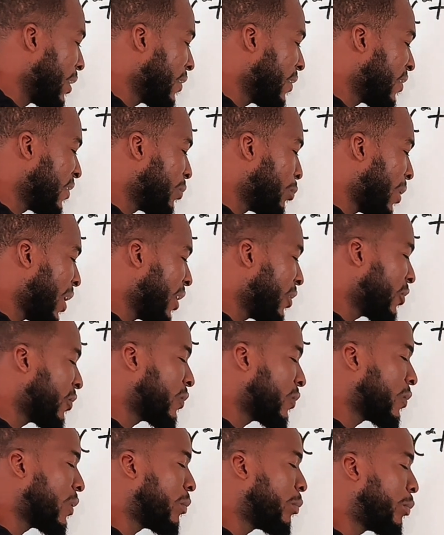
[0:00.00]
this is
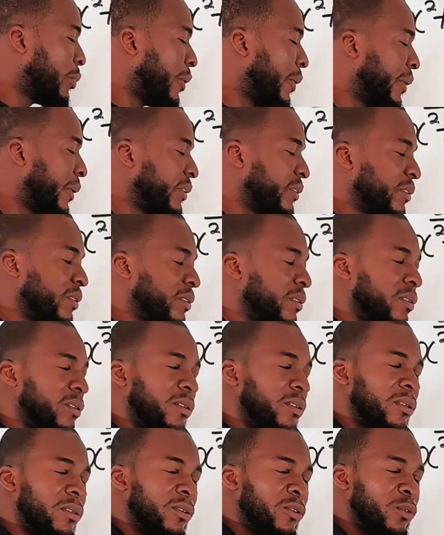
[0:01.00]
minus 1
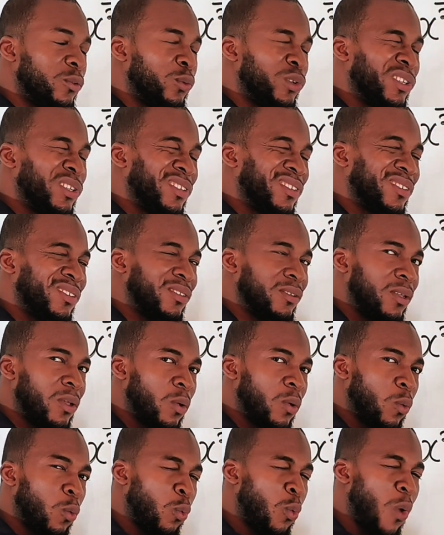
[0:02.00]
plus 2, which is
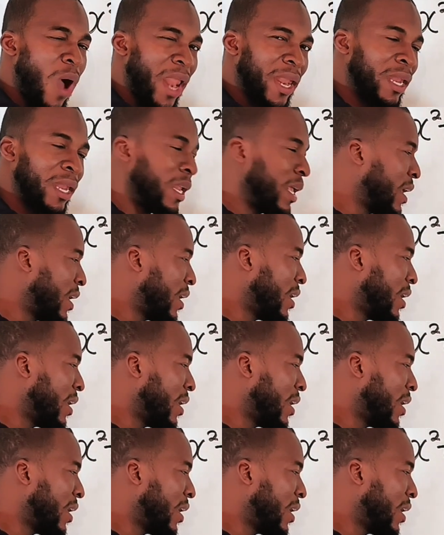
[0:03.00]
1.